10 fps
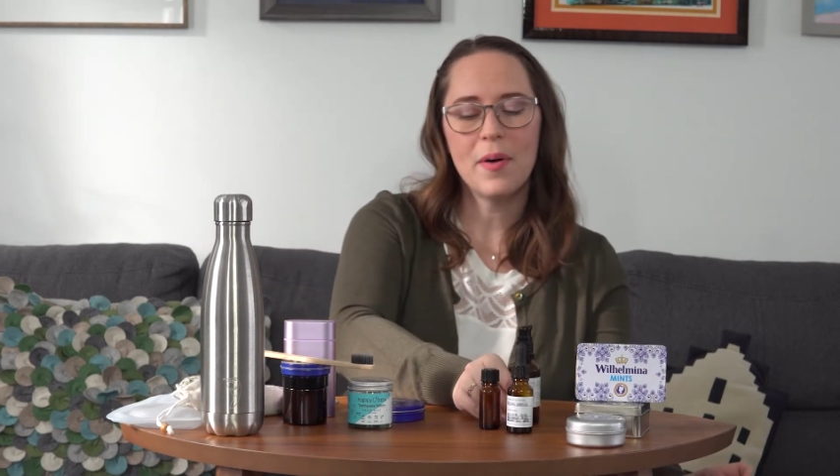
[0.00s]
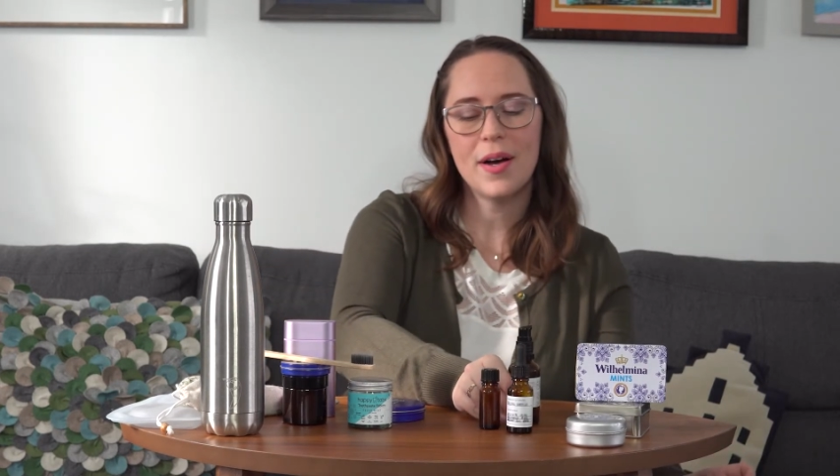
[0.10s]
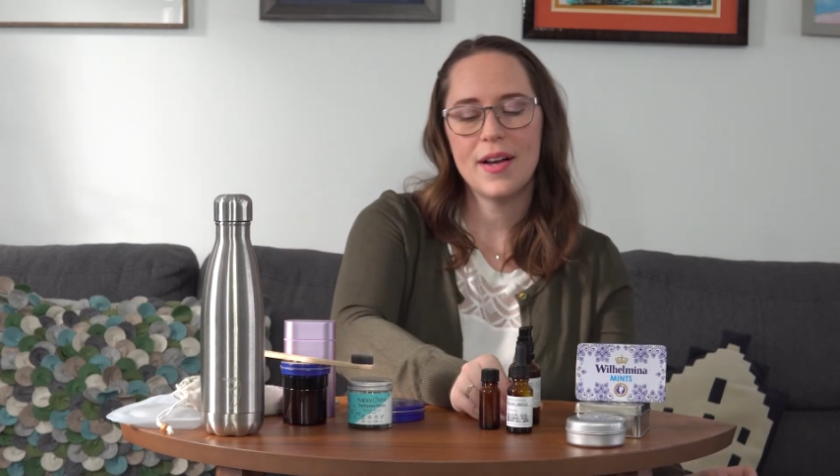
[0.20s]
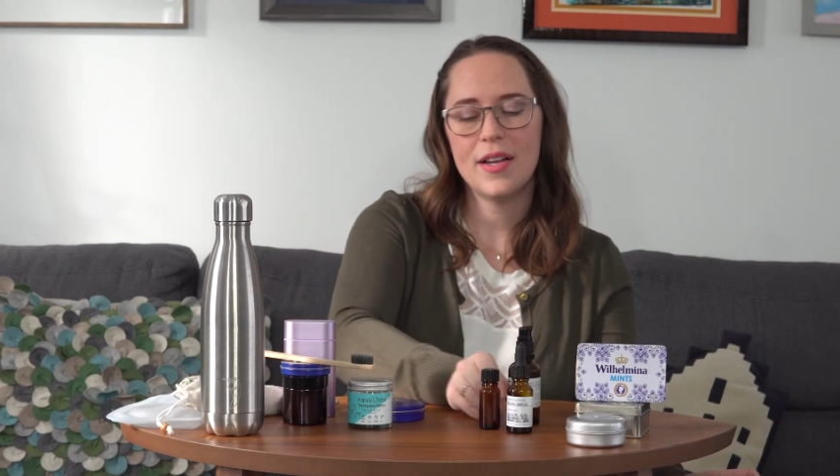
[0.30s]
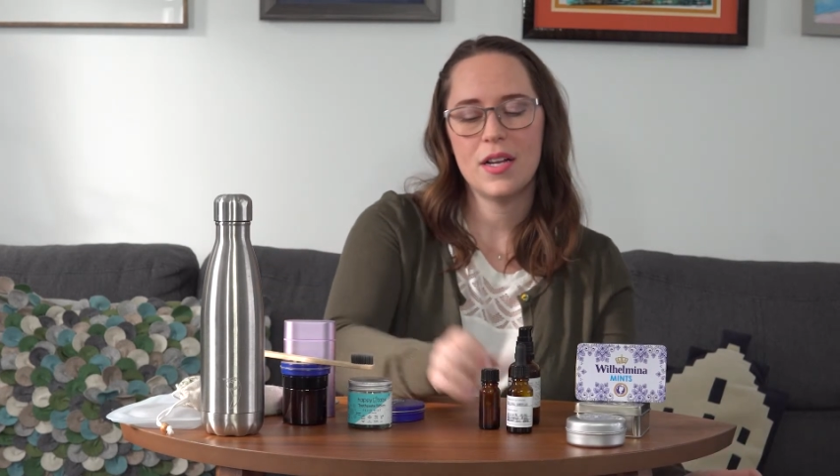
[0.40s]

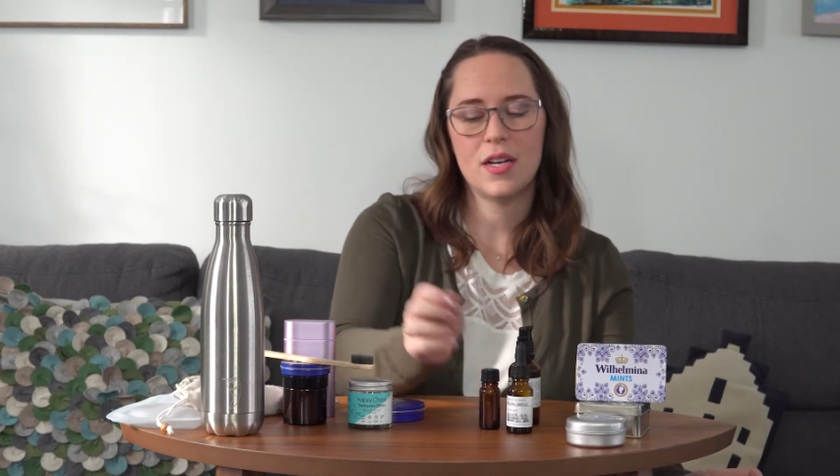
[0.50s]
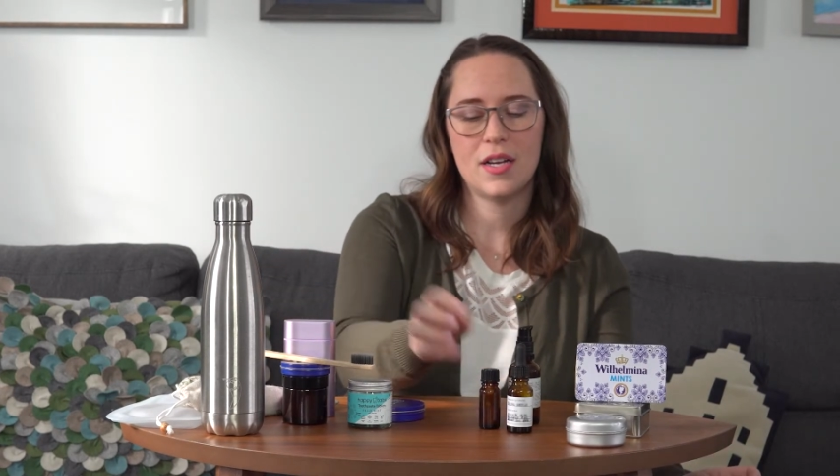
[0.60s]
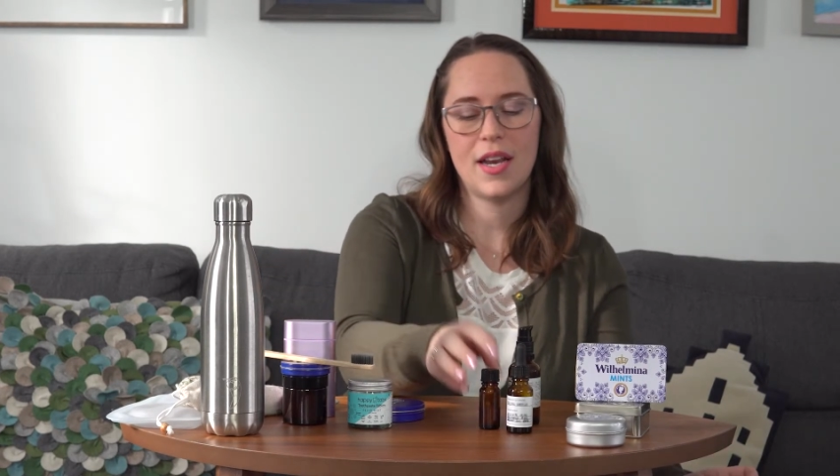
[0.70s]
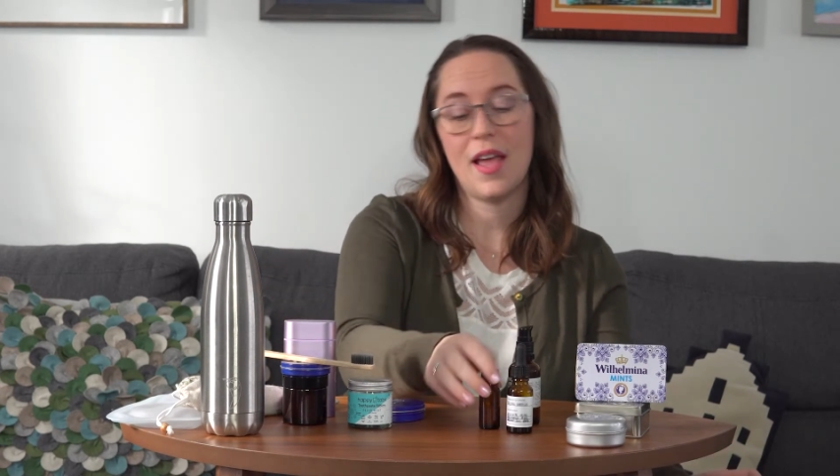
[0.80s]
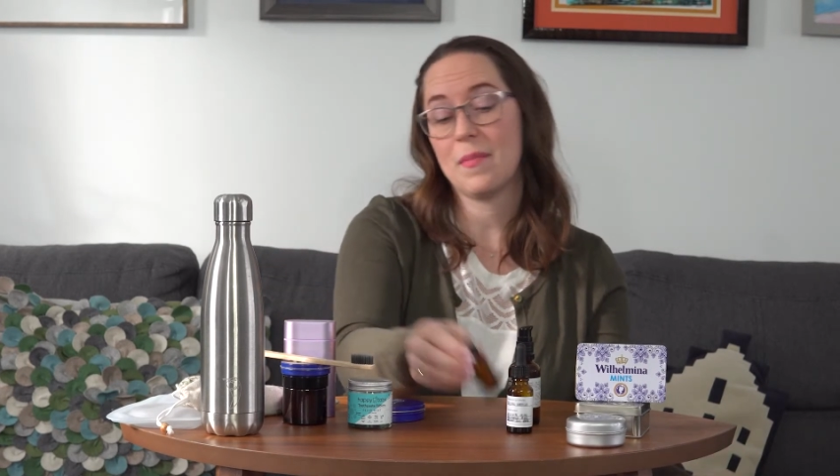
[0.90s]
bought
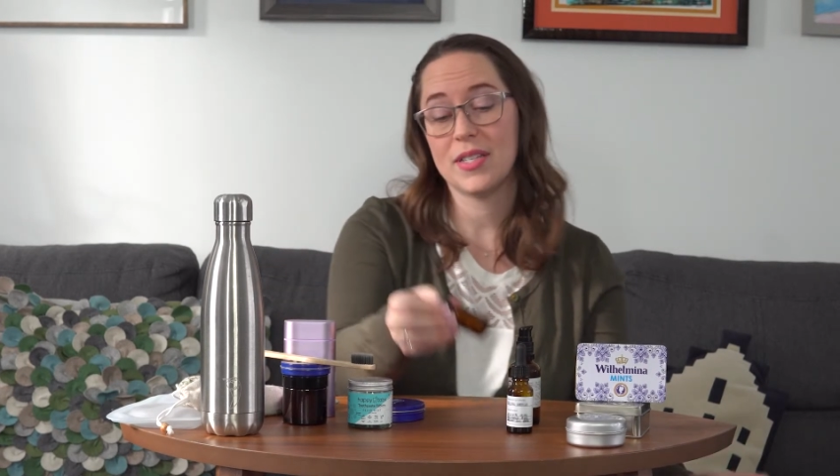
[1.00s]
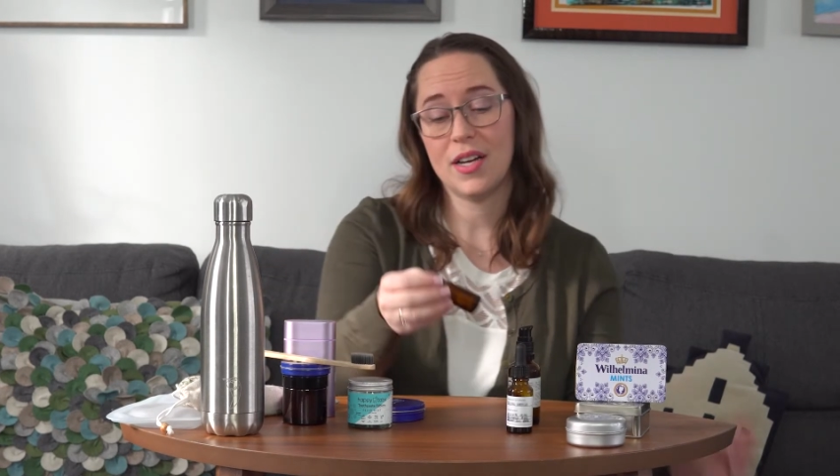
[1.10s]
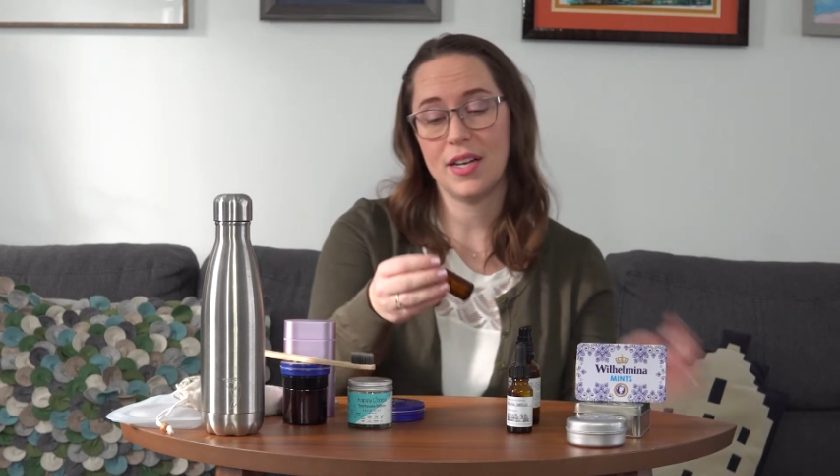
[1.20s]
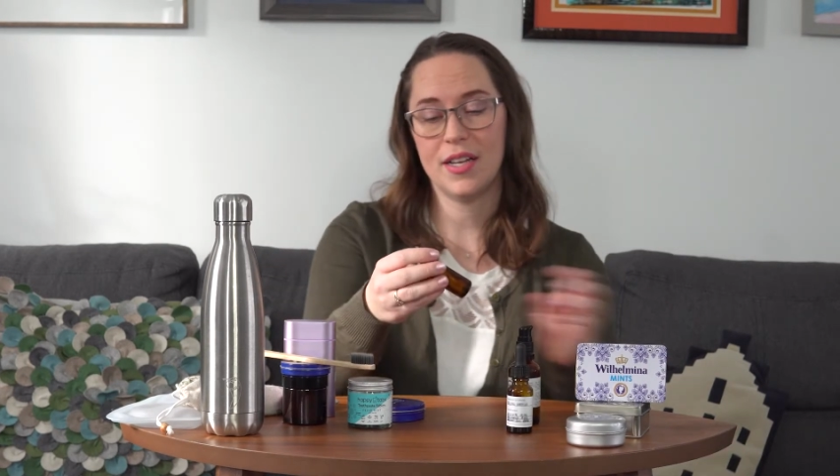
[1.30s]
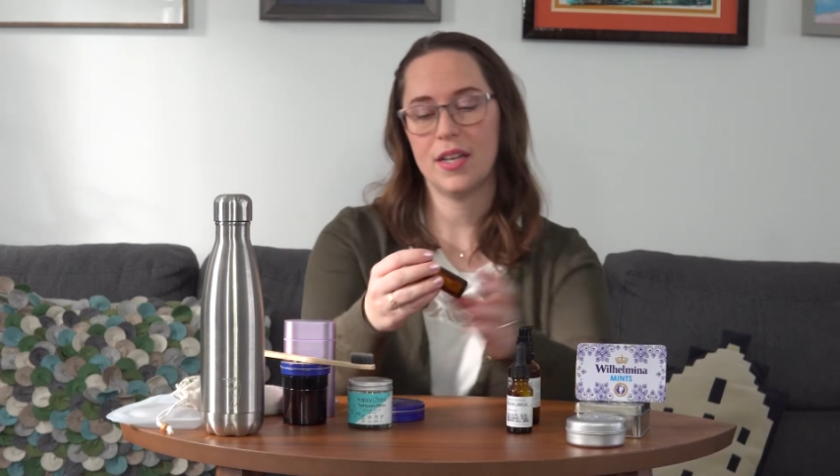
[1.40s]
on
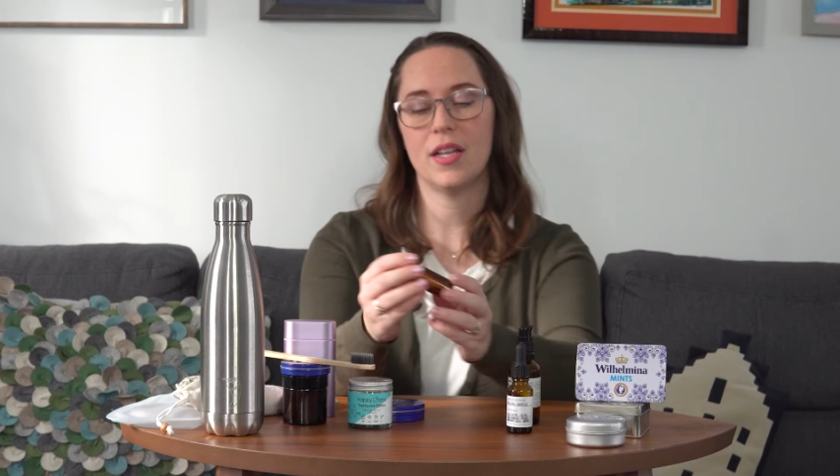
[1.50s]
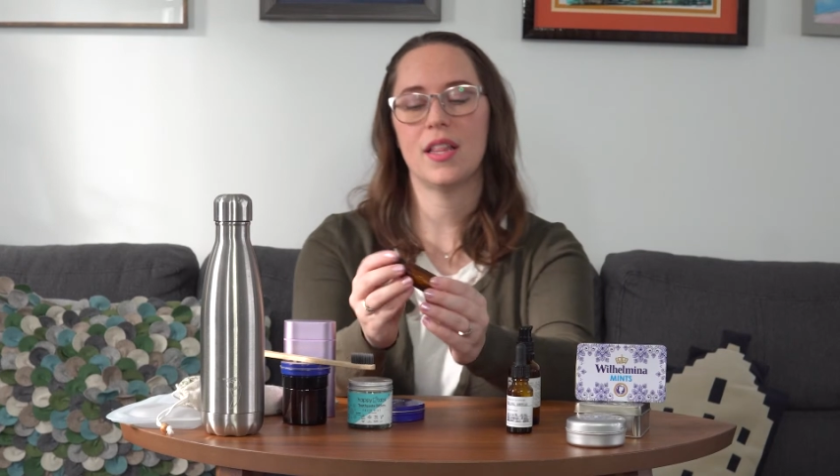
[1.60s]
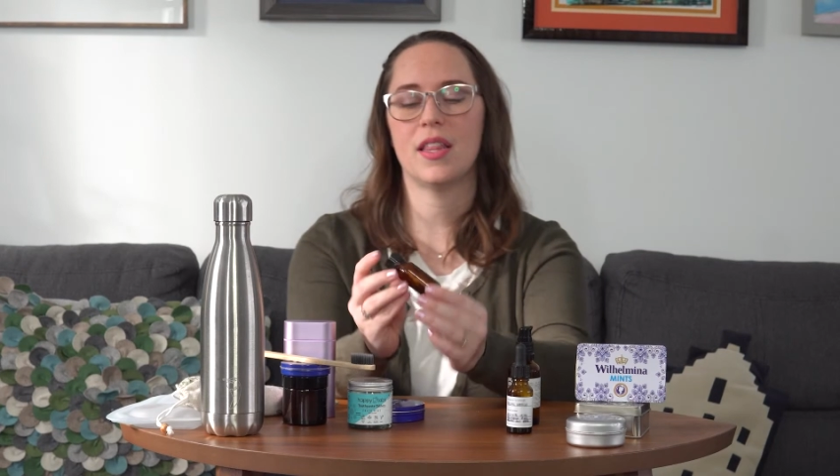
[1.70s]
Amazon